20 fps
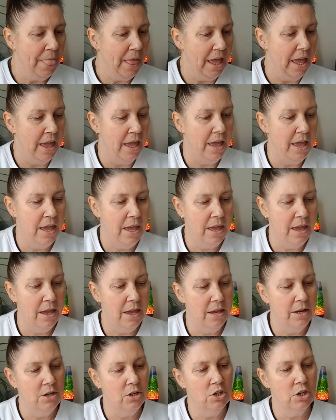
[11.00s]

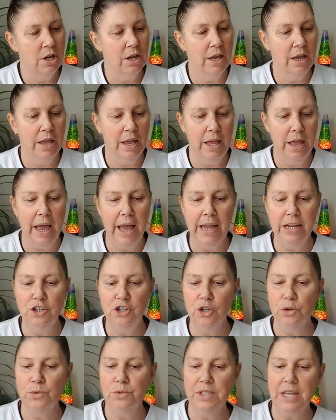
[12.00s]
and
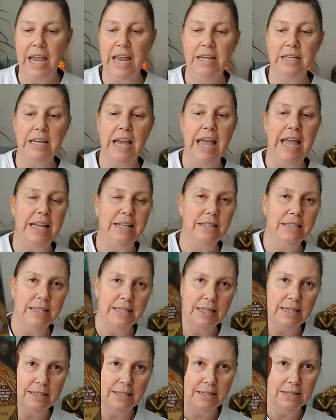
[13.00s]
Angels and
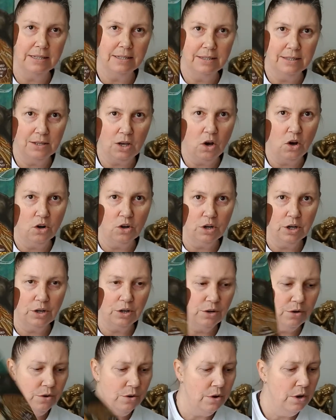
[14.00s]
Ancestors
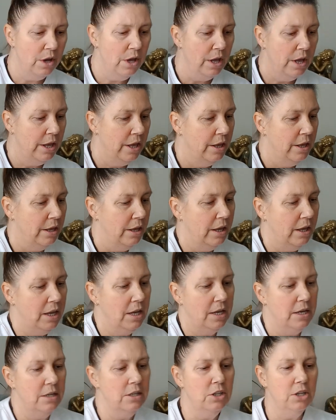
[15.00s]
Oracle
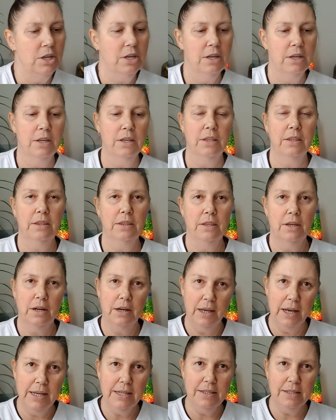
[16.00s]
and the
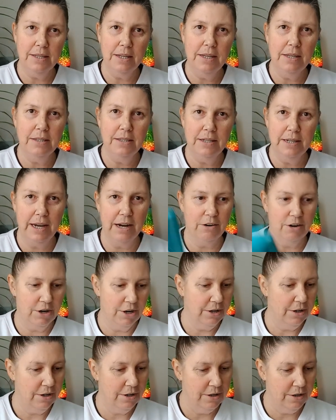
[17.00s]
Light Seer's Tarot.
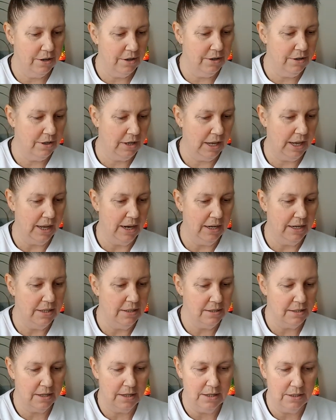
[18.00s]
Okay,
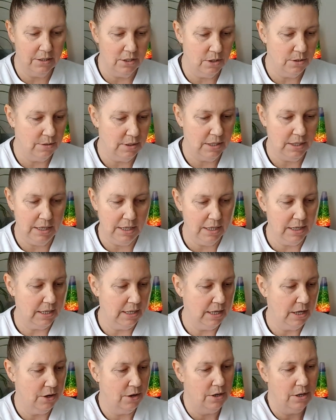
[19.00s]
let's get into it here,
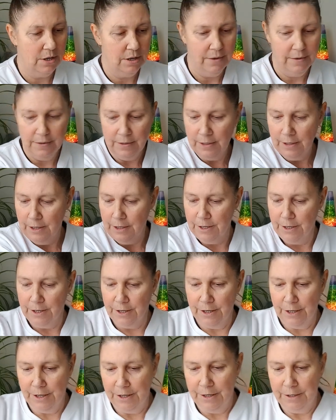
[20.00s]
Leo.
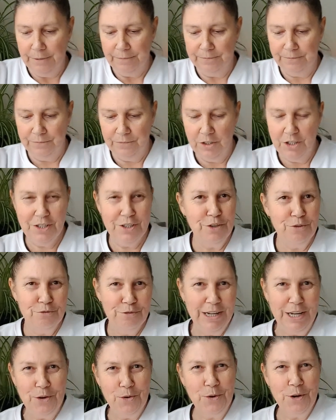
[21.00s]
Just
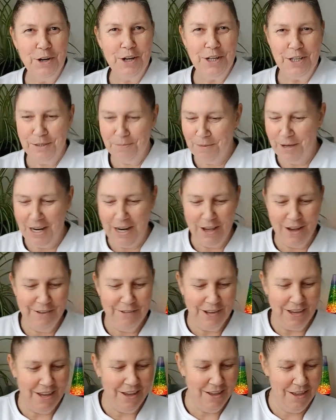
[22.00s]
reorganize my
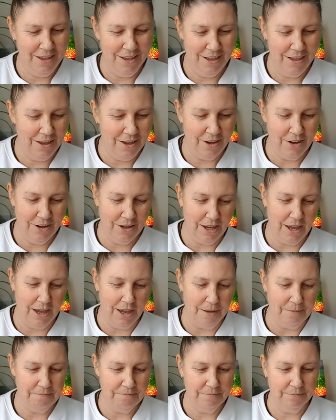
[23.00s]
life here.
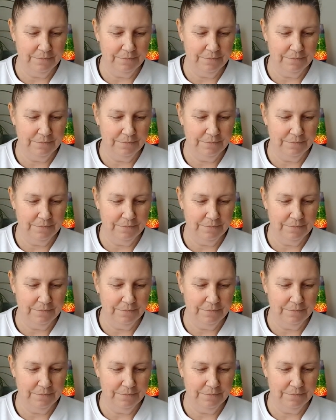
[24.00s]
Okay.